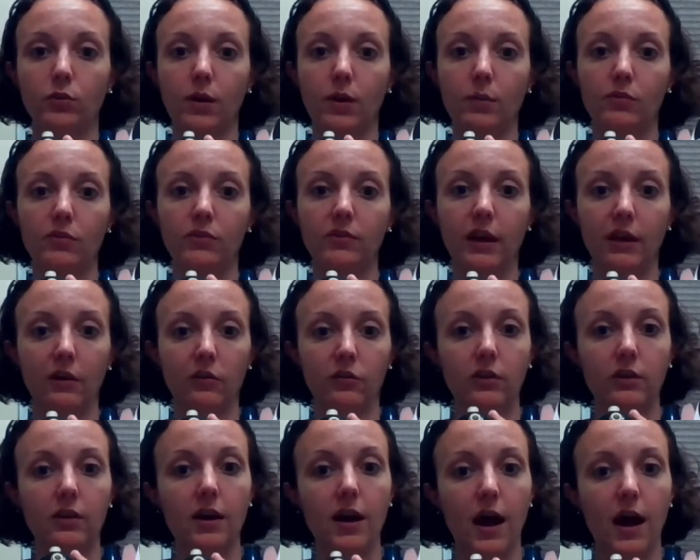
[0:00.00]

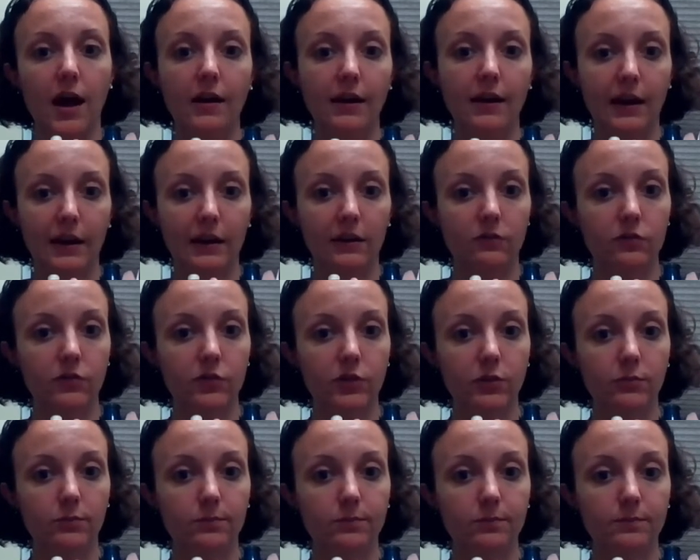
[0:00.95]
representation a
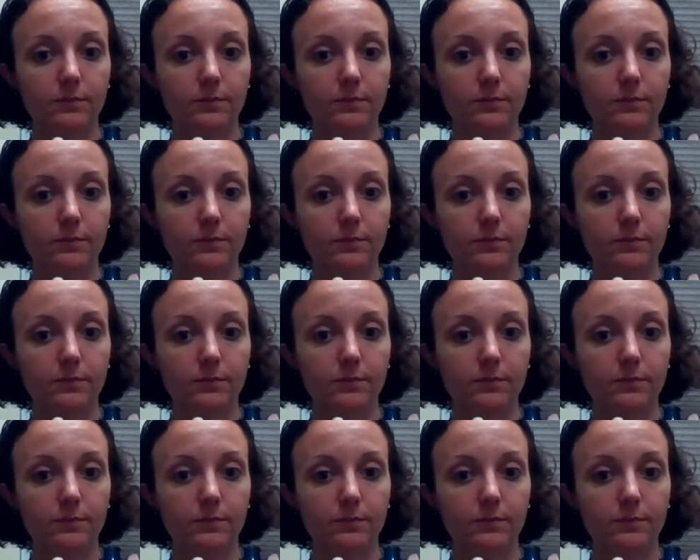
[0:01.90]
-2.